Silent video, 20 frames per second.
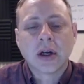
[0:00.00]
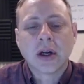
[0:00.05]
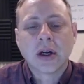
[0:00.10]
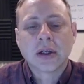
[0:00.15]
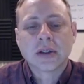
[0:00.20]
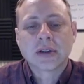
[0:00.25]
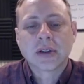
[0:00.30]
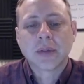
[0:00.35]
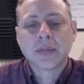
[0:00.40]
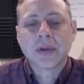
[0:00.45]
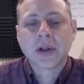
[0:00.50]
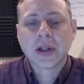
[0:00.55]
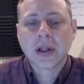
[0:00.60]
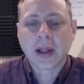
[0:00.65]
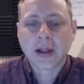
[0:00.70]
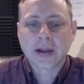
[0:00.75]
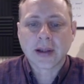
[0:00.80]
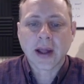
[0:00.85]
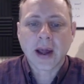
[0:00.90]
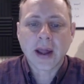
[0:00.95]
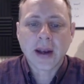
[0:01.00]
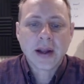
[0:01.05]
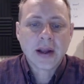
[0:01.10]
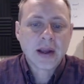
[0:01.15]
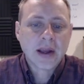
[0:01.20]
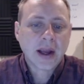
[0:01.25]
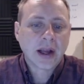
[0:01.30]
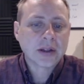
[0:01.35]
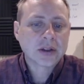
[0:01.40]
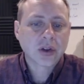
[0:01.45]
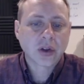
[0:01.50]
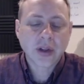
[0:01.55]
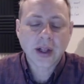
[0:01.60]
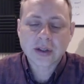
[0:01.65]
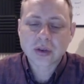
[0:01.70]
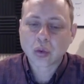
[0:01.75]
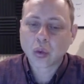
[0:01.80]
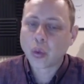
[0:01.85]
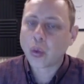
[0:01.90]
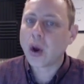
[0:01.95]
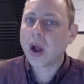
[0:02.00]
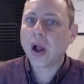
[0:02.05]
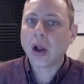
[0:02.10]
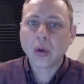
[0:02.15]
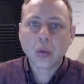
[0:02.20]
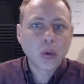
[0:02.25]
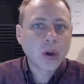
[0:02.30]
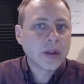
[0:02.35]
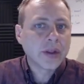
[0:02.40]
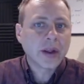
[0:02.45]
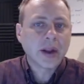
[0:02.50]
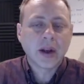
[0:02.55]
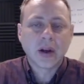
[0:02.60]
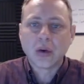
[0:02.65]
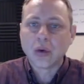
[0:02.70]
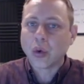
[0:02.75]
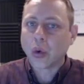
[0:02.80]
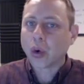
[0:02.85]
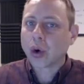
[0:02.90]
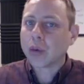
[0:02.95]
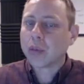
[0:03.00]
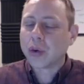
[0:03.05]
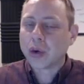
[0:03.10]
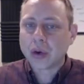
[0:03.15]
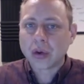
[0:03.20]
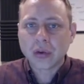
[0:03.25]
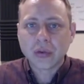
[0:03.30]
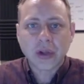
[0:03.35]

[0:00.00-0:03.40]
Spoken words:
something like that. And so that's well within normal,